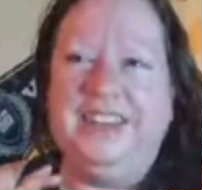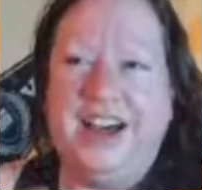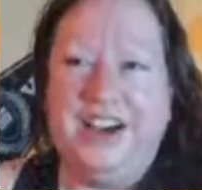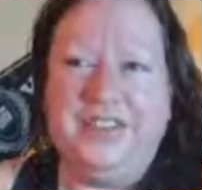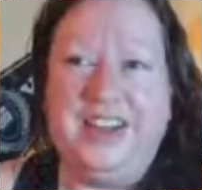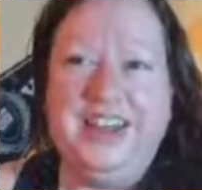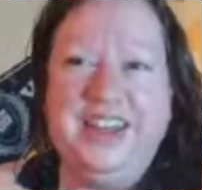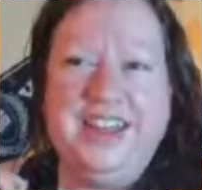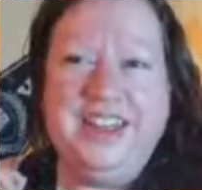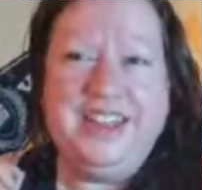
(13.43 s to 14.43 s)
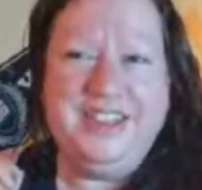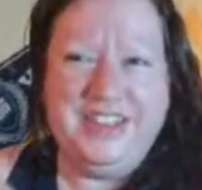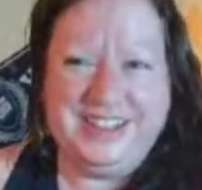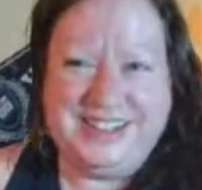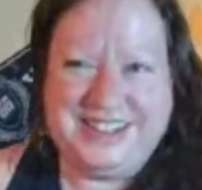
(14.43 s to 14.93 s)
I love
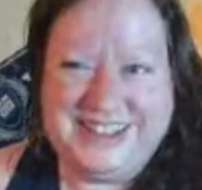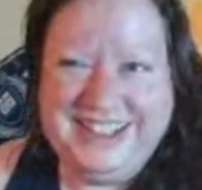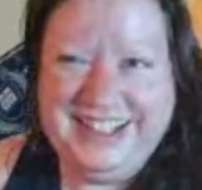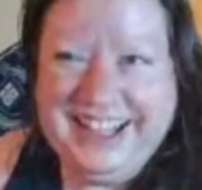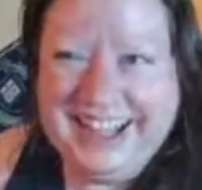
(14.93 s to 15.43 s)
this.